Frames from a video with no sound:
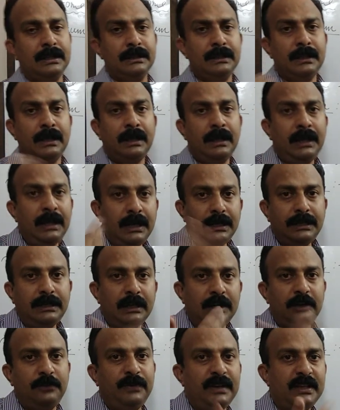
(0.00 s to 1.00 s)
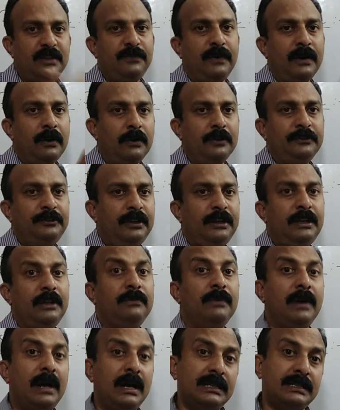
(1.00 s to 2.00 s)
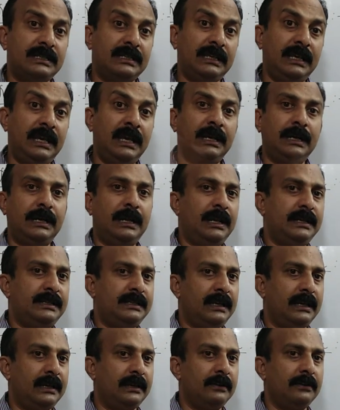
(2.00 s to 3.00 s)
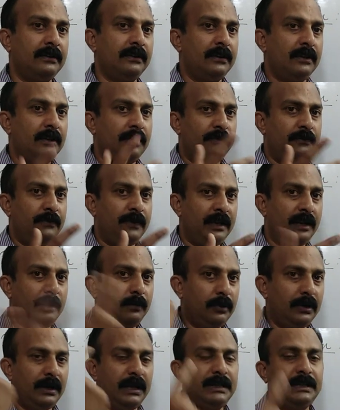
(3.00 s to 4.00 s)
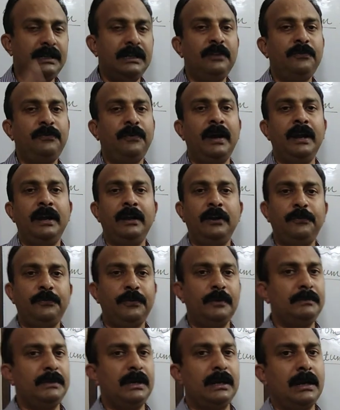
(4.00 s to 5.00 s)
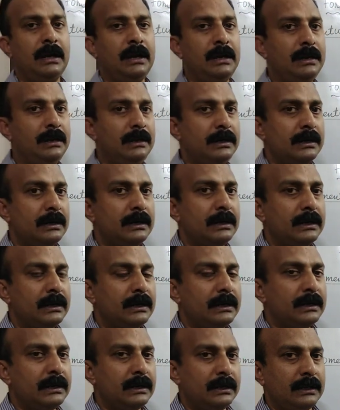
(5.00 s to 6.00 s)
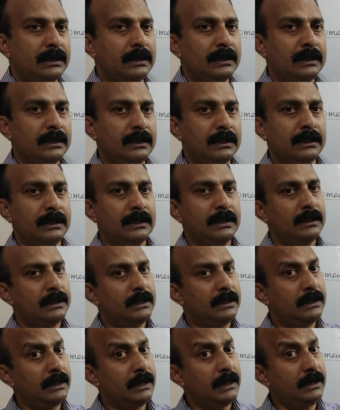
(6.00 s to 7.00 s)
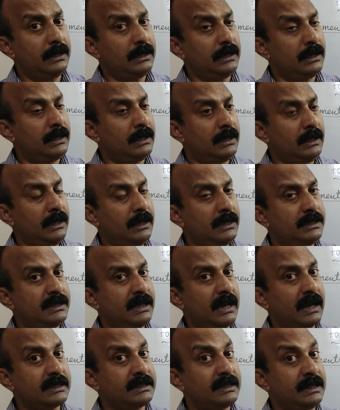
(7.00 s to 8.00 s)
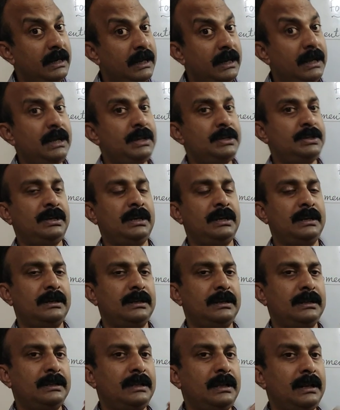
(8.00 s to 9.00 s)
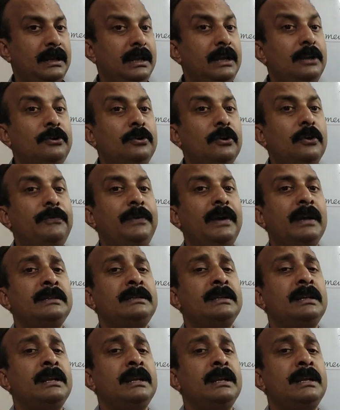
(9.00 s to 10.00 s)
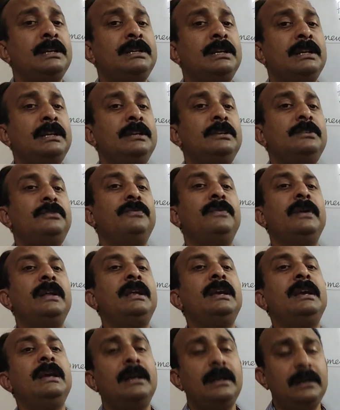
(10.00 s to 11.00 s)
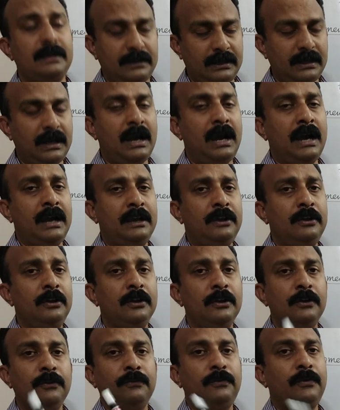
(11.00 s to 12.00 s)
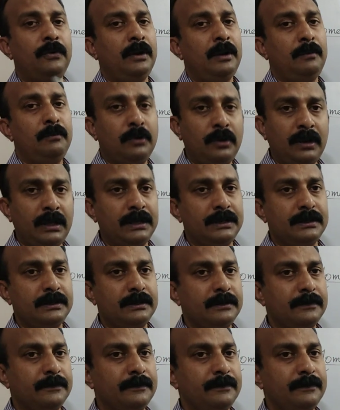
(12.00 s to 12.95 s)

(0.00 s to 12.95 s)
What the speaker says: The rate at which velocity was increasing. When the bullet is fired from the gun, then its acceleration, the rate of acceleration is very high for a bullet.